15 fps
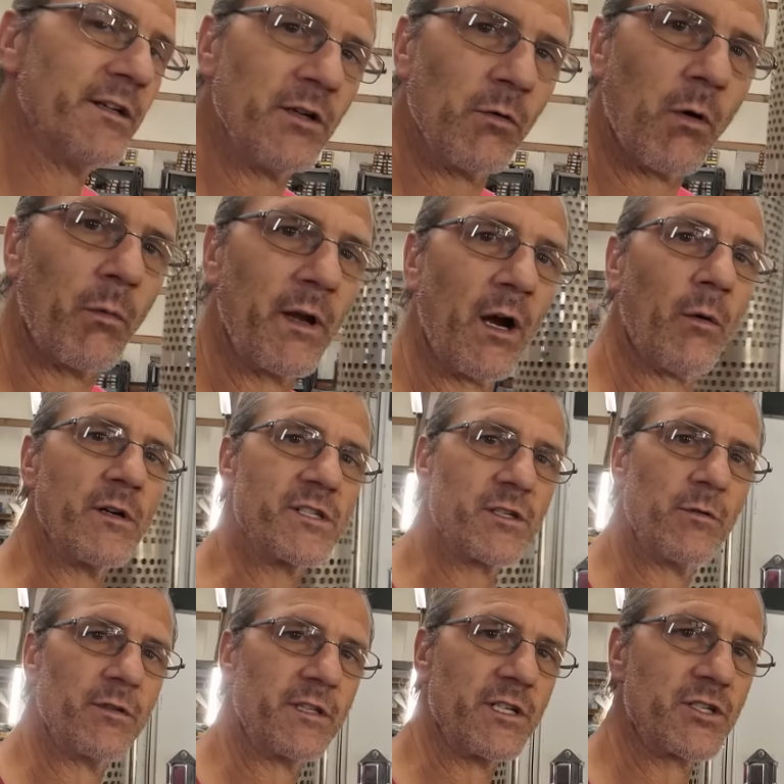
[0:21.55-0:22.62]
do what we always do
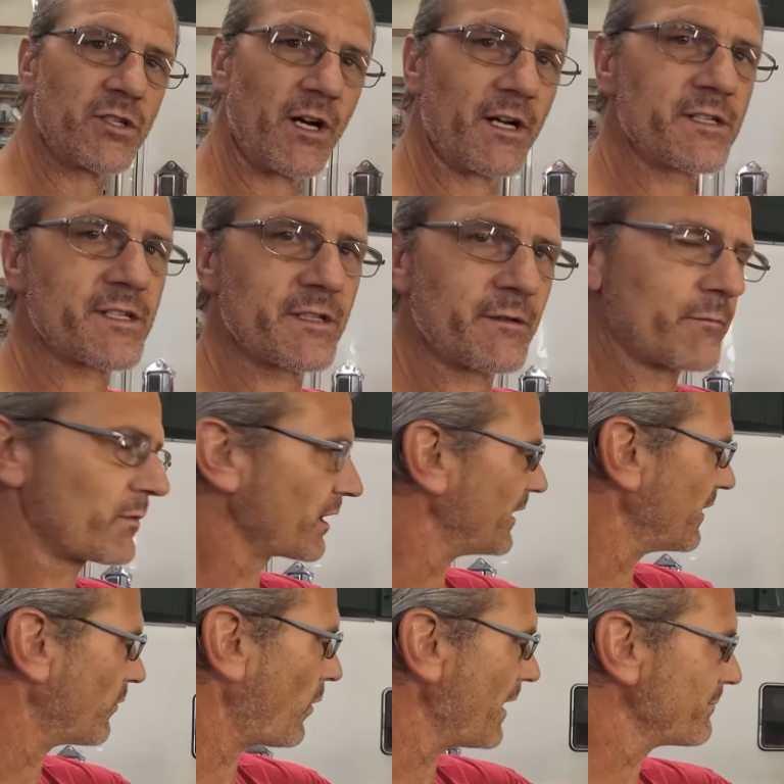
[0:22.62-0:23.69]
with these trucks. We're going
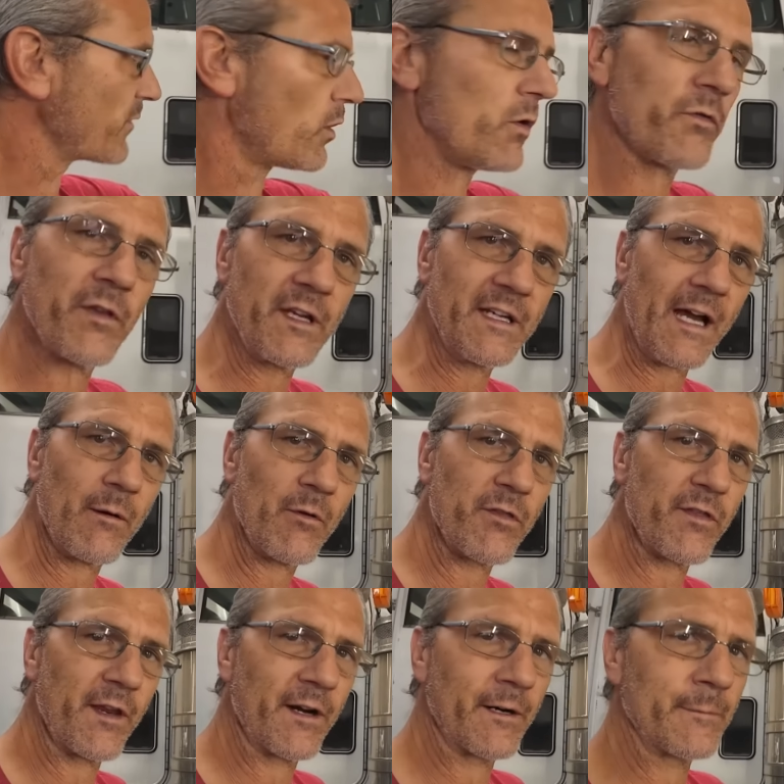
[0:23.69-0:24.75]
to wipe the whole thing down with
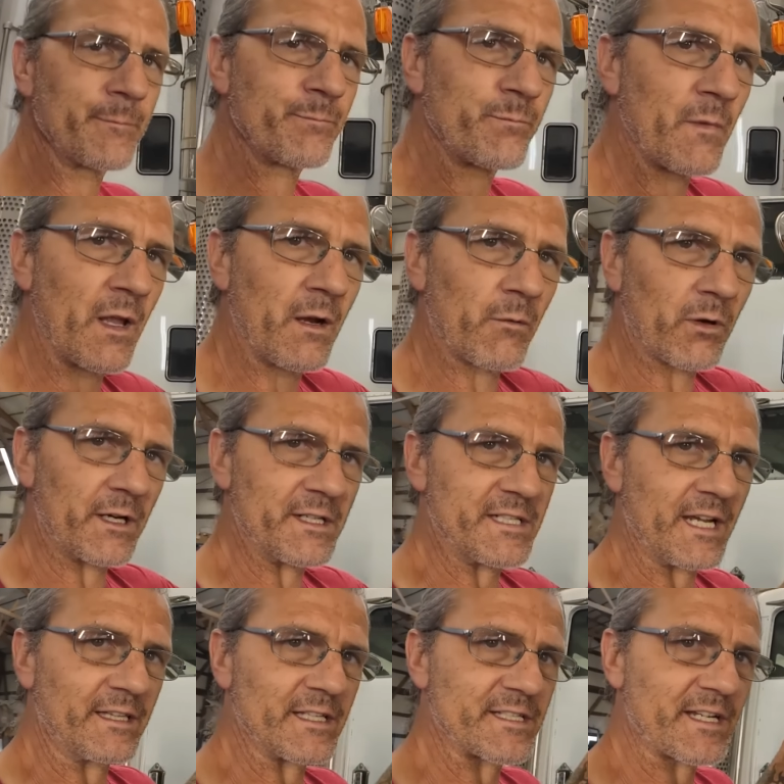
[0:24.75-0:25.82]
thinner. We're going to
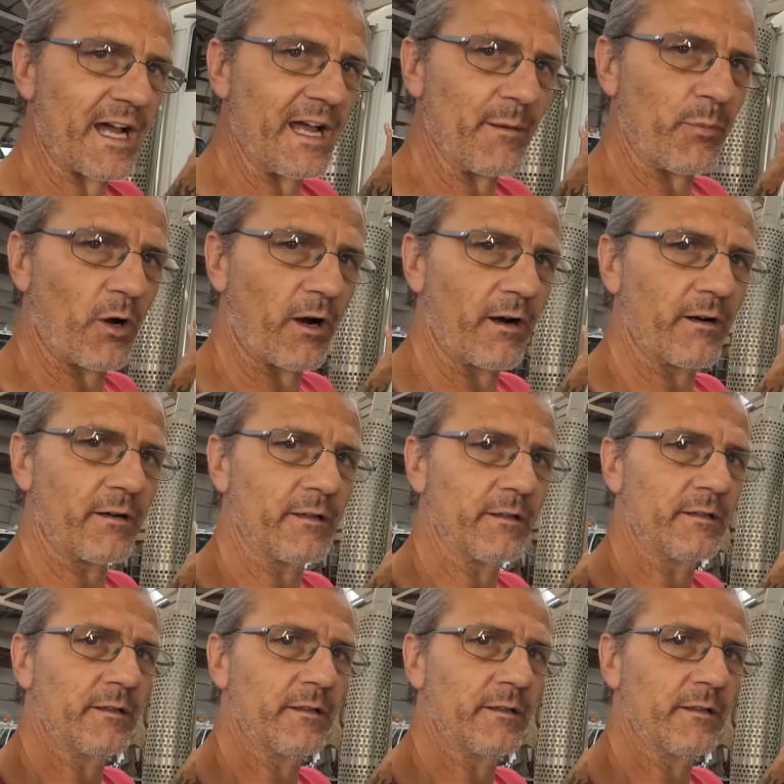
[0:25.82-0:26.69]
take this guy apart,